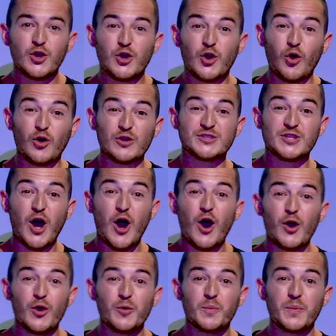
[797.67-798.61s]
God's
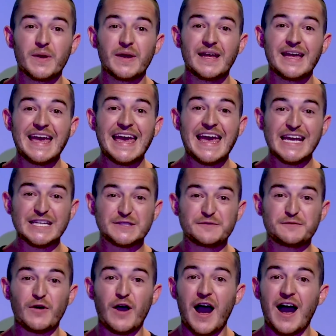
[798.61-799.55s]
hope is
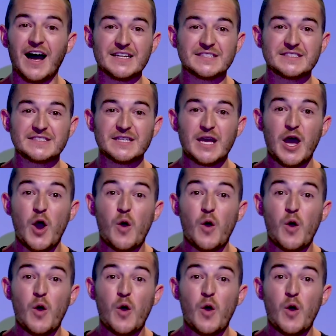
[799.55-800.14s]
for us,